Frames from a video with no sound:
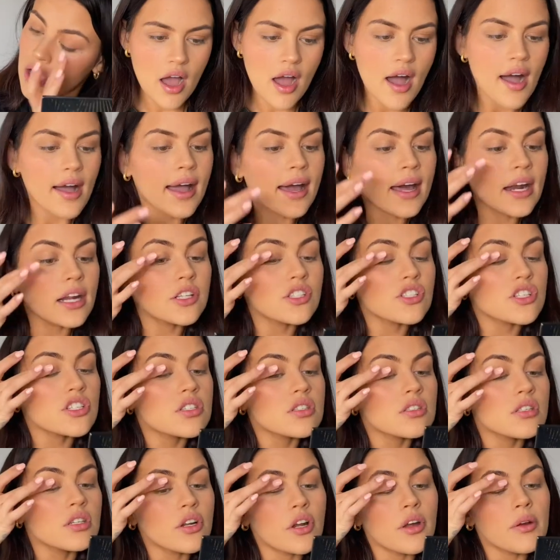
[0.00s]
I kind of
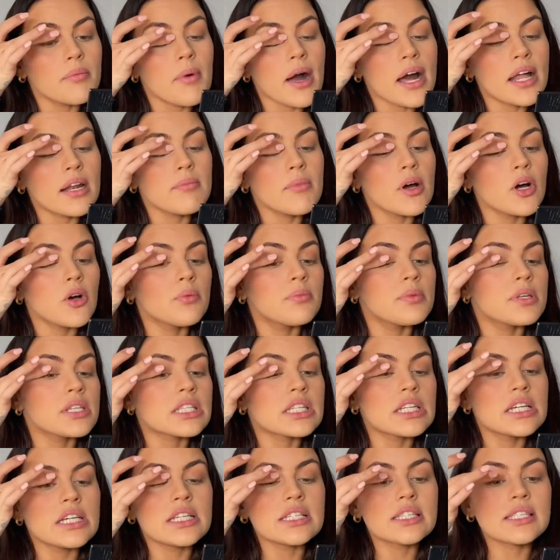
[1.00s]
just, you know, minding my own
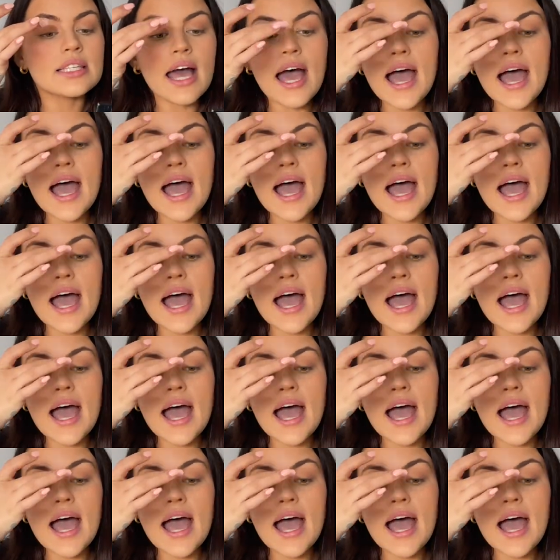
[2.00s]
business.